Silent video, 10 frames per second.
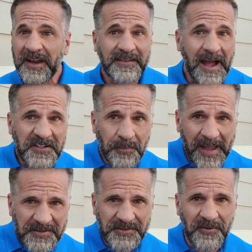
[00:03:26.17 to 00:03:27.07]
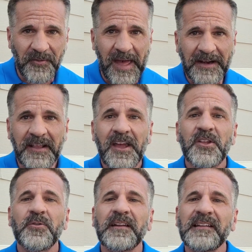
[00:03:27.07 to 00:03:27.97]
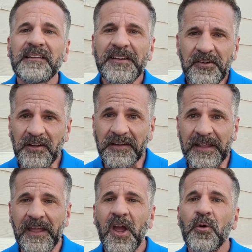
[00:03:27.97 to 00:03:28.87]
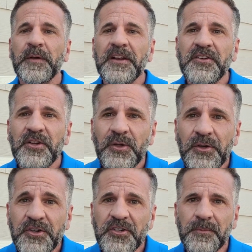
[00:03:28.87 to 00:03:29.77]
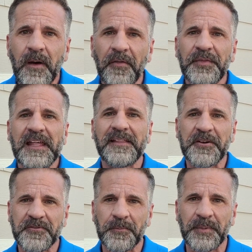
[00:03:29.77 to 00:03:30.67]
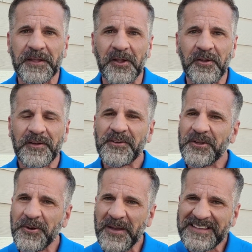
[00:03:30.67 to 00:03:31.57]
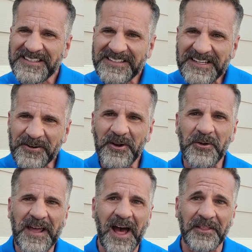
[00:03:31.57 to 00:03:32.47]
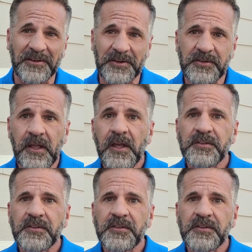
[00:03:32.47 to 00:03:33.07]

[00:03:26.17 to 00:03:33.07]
Not to mention the fact you could literally reduce your monthly electric bill to $0.